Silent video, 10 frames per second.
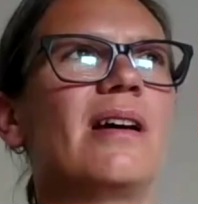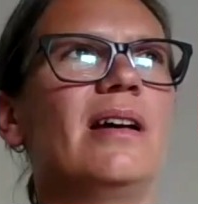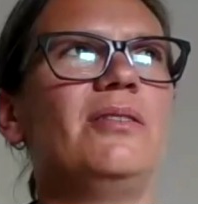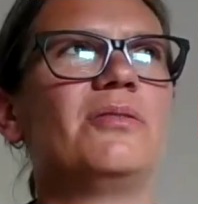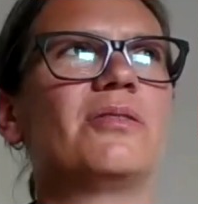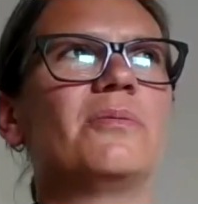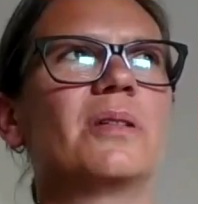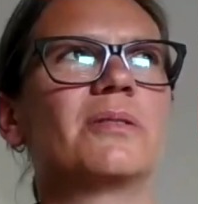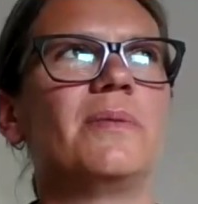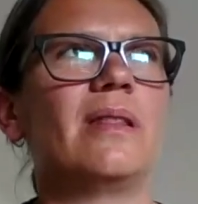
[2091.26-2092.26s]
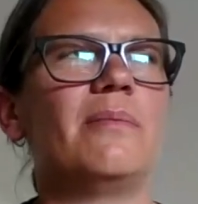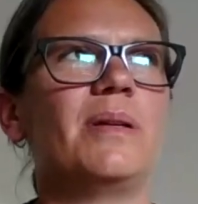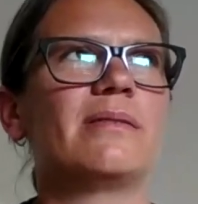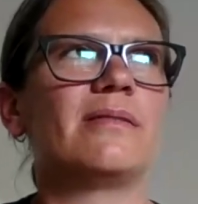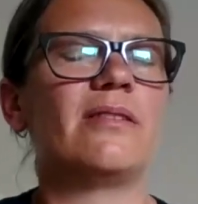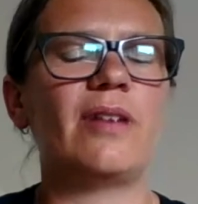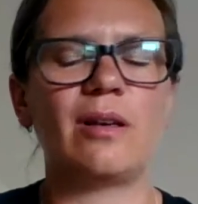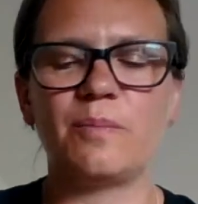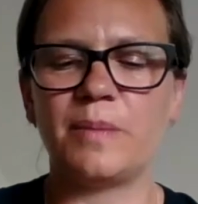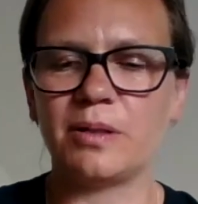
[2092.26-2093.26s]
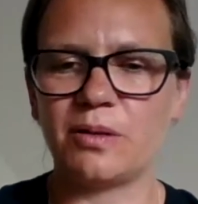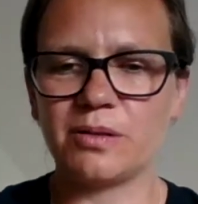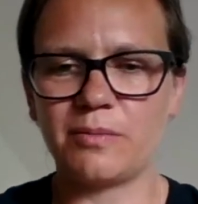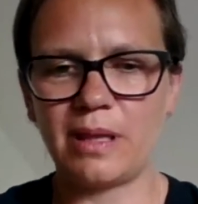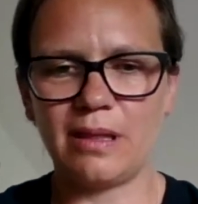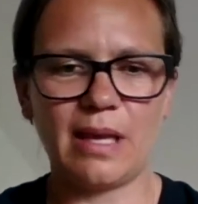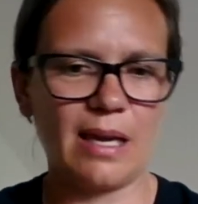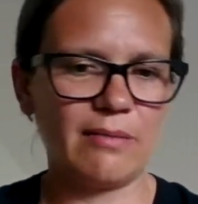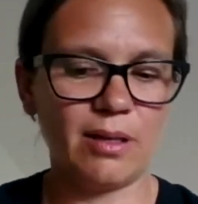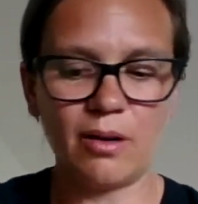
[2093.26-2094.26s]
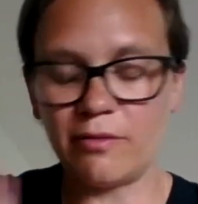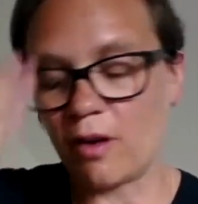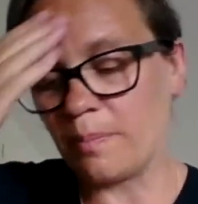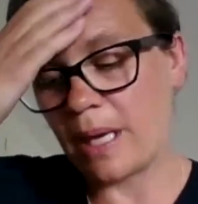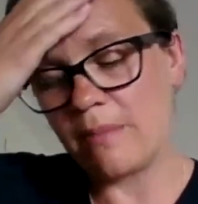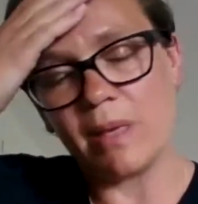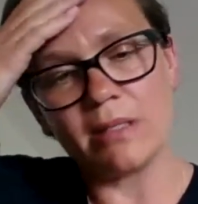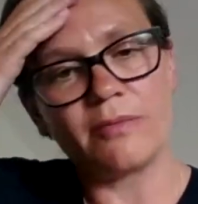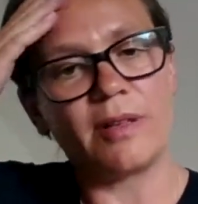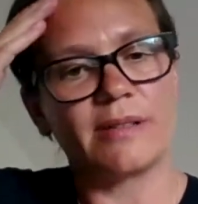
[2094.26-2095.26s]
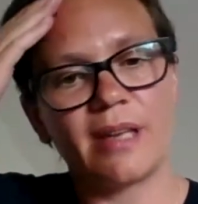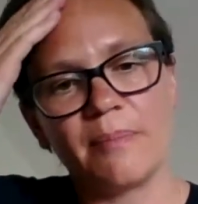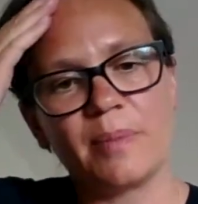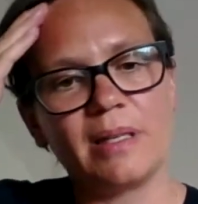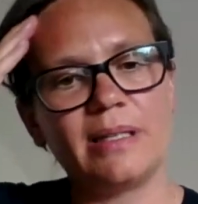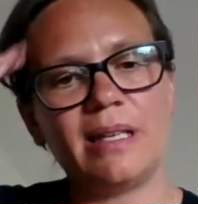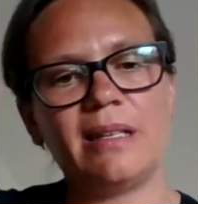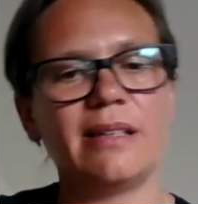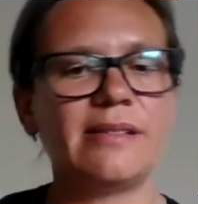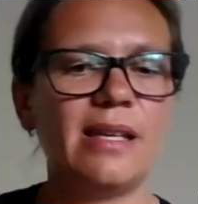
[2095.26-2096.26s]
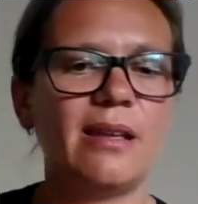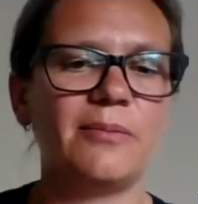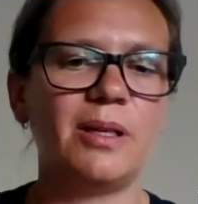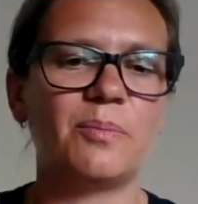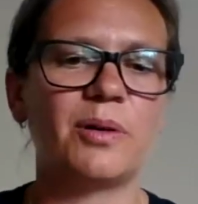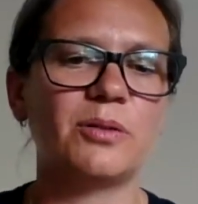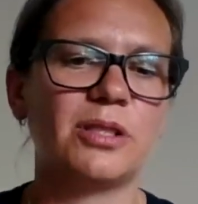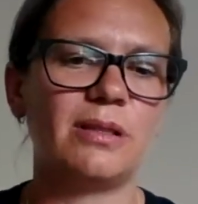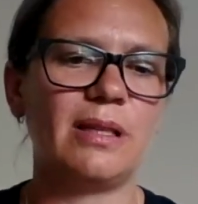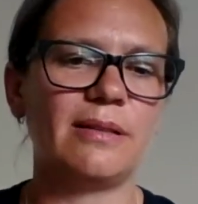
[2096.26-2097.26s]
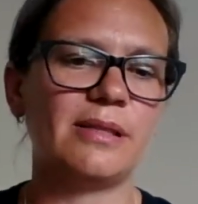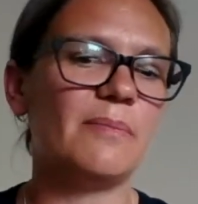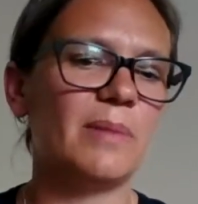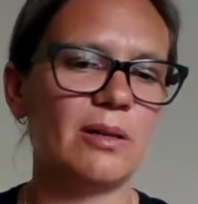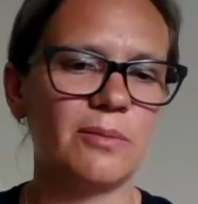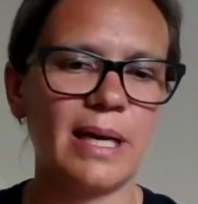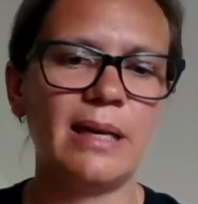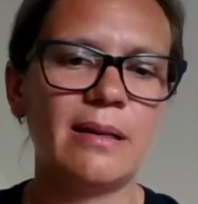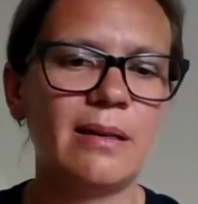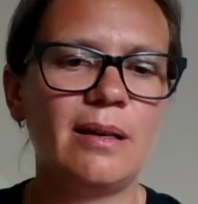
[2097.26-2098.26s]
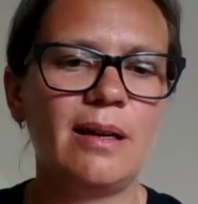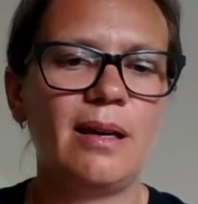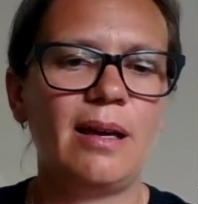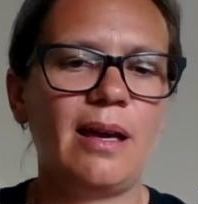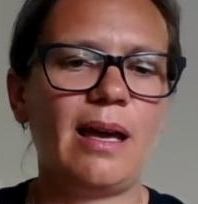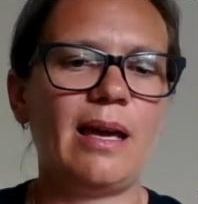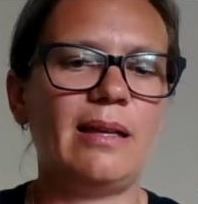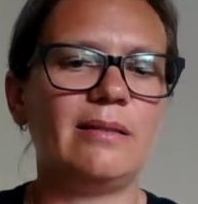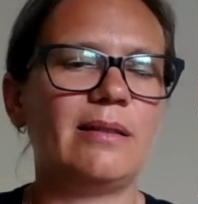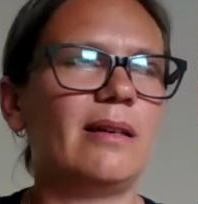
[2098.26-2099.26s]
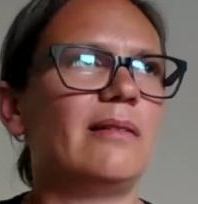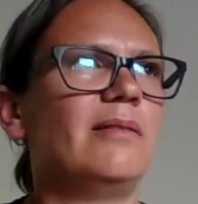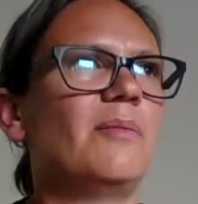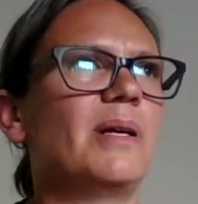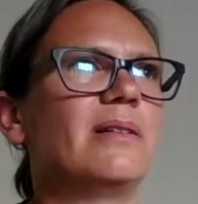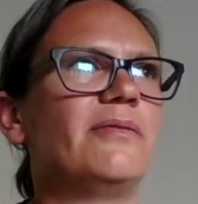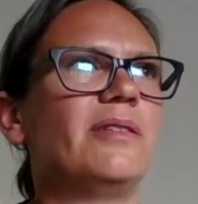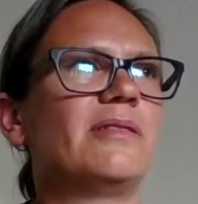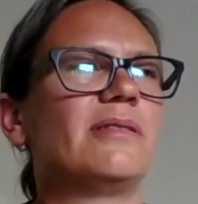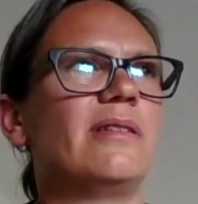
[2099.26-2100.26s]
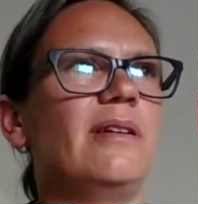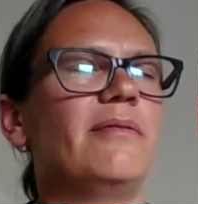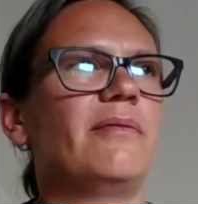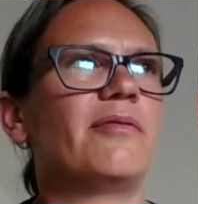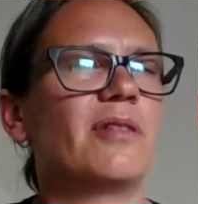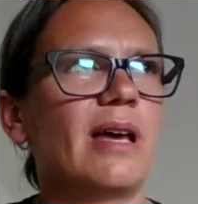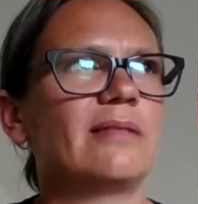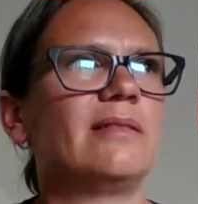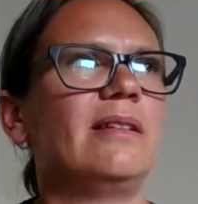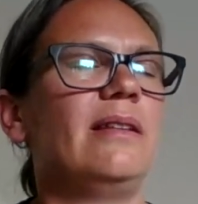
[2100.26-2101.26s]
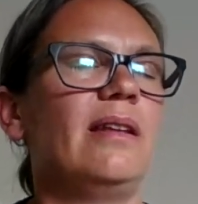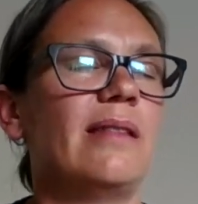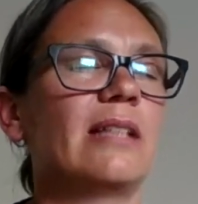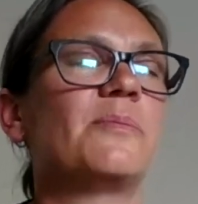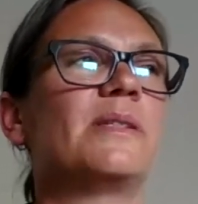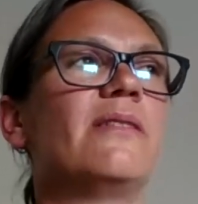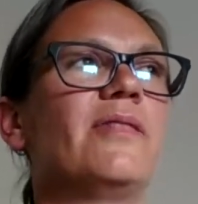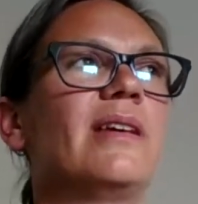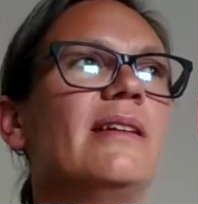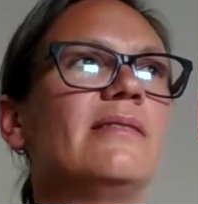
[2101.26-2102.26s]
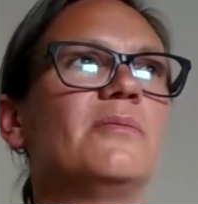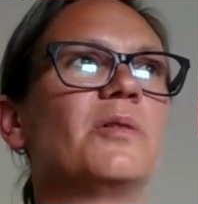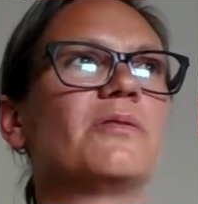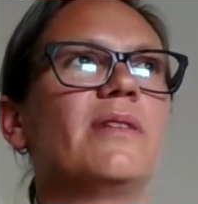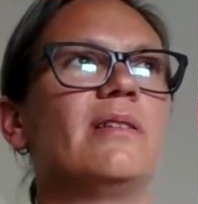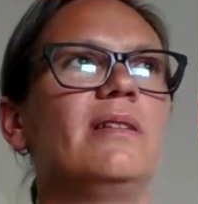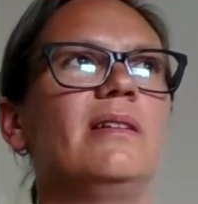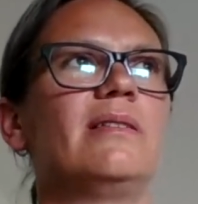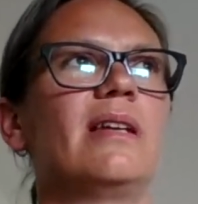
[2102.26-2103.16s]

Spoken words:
I used to work with business development also within the area of payments, for example, and I see that we approach it in a similar way. And no matter if it's for that, in that specific case, it was very